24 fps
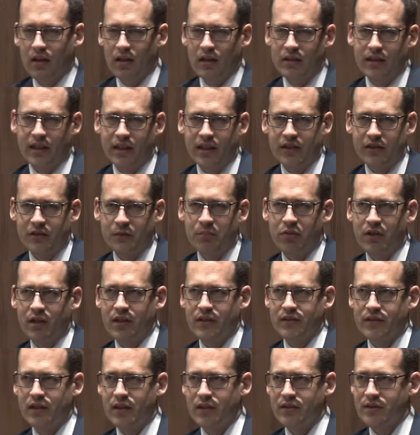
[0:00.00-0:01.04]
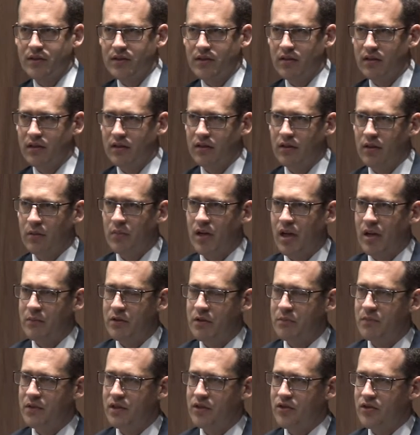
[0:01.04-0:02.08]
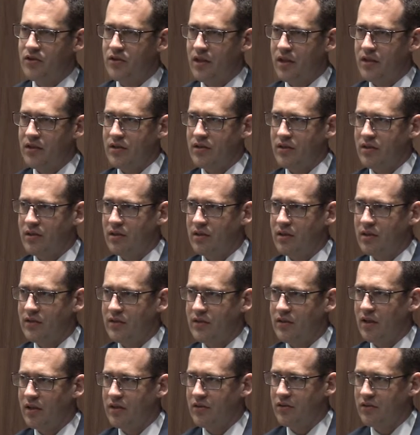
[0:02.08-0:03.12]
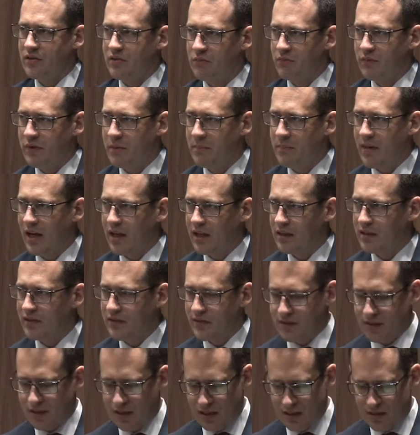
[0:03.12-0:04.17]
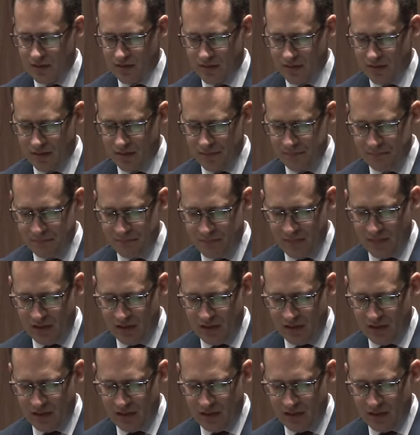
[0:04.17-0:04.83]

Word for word: unlike its predecessor in the Obama administration that sought to rebalance to Asia,